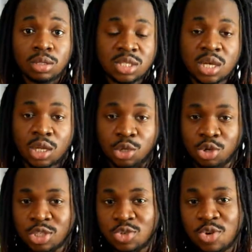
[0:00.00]
telling your
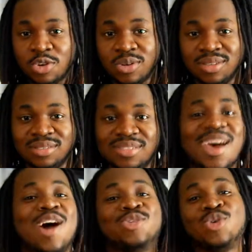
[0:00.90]
story,
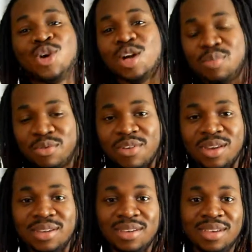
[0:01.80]
how you could have
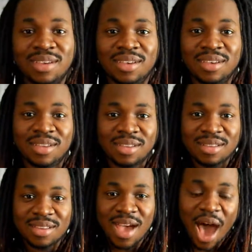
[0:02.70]
prevented,
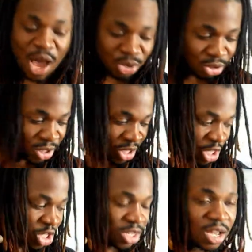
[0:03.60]
how are you
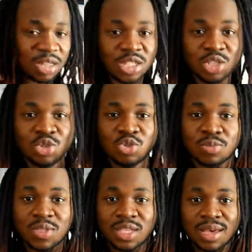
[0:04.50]
teaching others to use
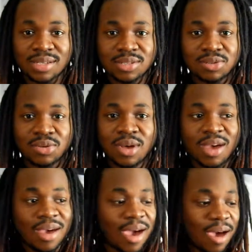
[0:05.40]
protection,
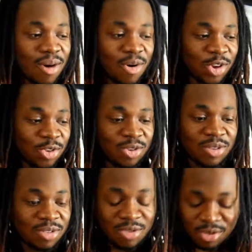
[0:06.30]
how are
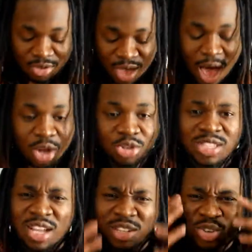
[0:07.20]
you
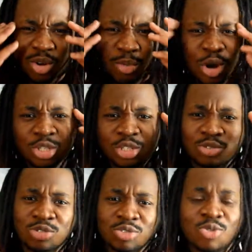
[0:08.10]
telling your
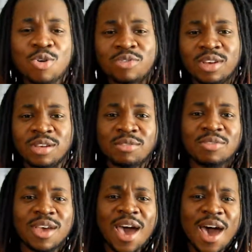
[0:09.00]
personal story of
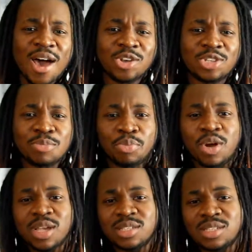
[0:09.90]
how you're
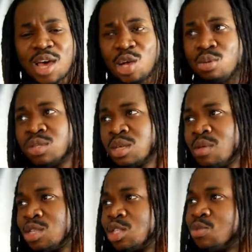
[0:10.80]
depressed, how you almost
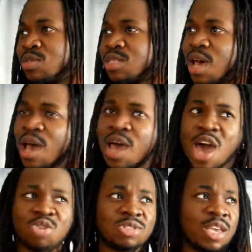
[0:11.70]
committed suicide, how
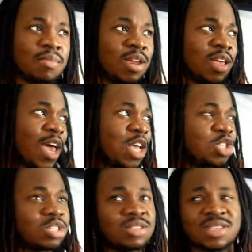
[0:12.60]
you take
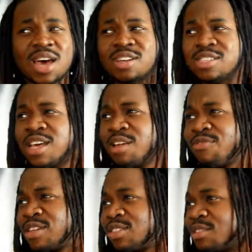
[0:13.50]
medications, how the side
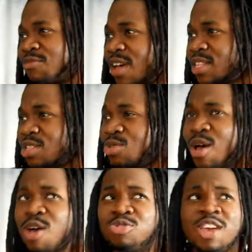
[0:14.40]
effects is affecting you,
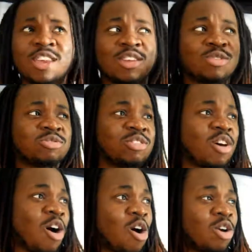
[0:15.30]
how you're getting needles in
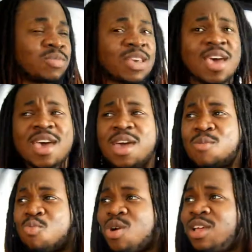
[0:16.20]
your arms,
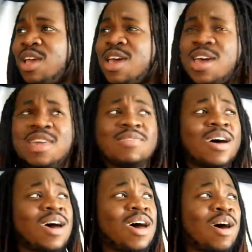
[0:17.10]
and what in the
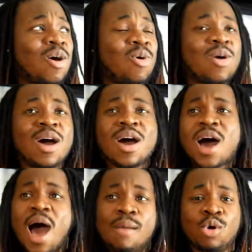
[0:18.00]
hell
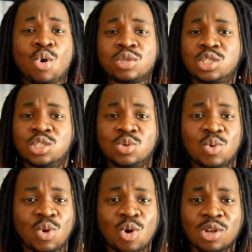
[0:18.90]
I'm going to do
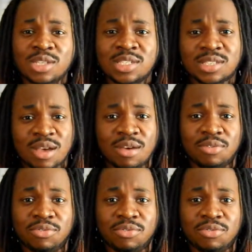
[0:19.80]
with all this stuff.